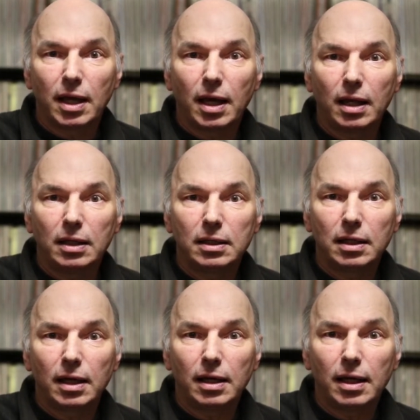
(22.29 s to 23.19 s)
And
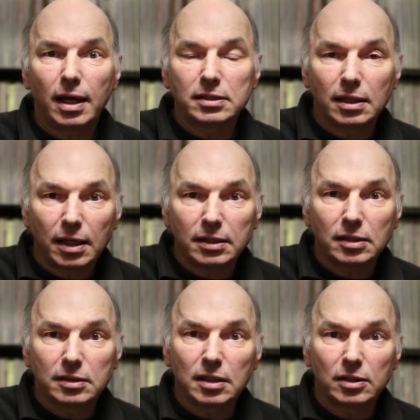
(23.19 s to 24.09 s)
as I
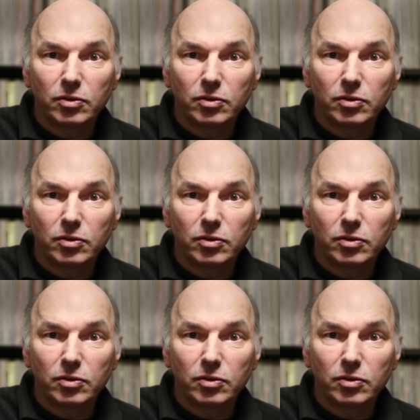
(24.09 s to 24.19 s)
said